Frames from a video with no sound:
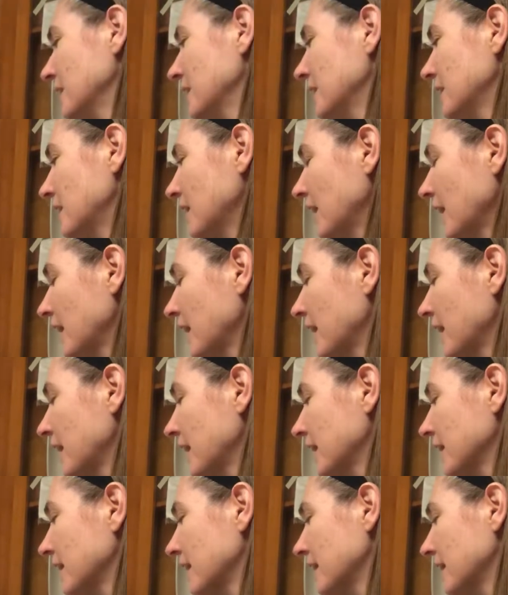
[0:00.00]

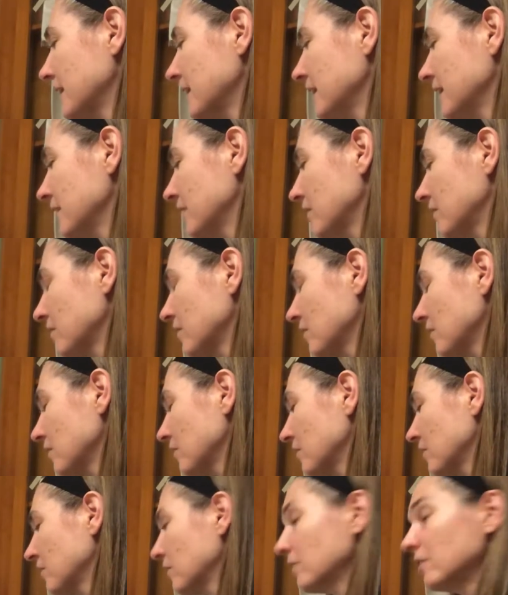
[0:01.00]
Then I need
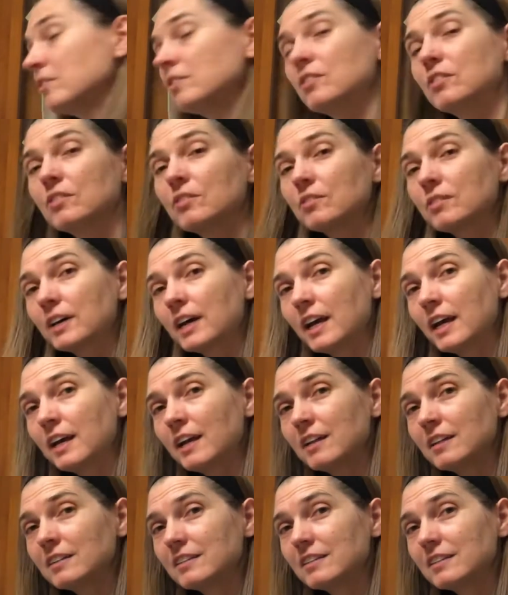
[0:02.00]
to do what?